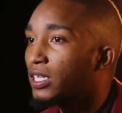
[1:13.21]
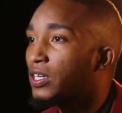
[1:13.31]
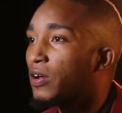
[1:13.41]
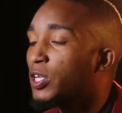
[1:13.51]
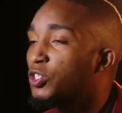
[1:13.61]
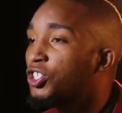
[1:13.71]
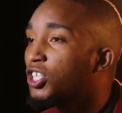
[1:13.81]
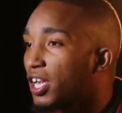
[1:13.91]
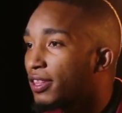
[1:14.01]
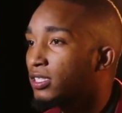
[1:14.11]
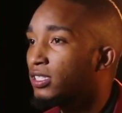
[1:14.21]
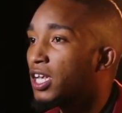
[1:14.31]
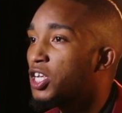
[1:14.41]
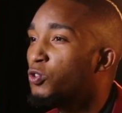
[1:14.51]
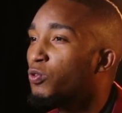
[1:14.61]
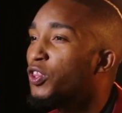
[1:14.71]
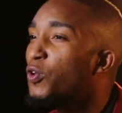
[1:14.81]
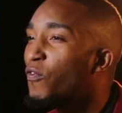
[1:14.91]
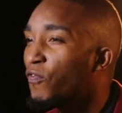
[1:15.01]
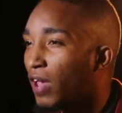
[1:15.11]
you know, and you share the stage with
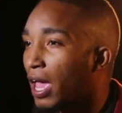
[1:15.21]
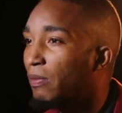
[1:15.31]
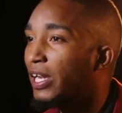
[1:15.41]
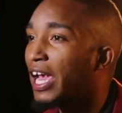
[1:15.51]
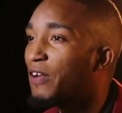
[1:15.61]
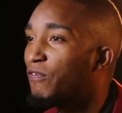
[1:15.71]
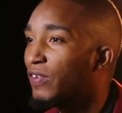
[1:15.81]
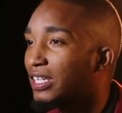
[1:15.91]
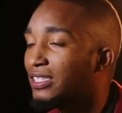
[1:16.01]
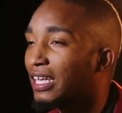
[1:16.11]
your family and friends,